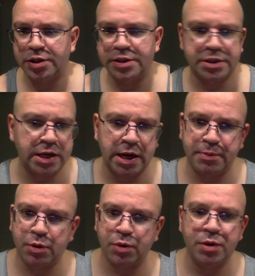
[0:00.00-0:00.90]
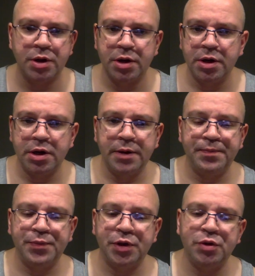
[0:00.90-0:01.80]
It's not, bro
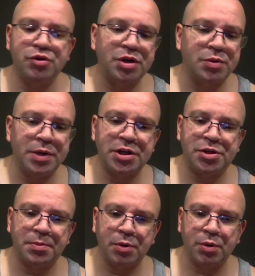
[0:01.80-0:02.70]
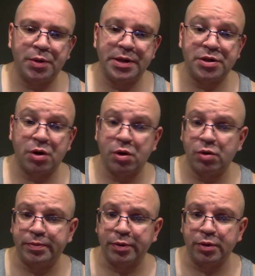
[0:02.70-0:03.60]
the new generation, bro, is our
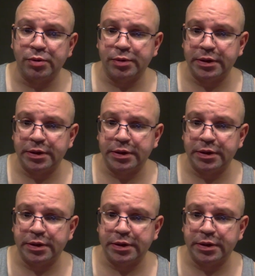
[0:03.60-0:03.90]
hope, bro.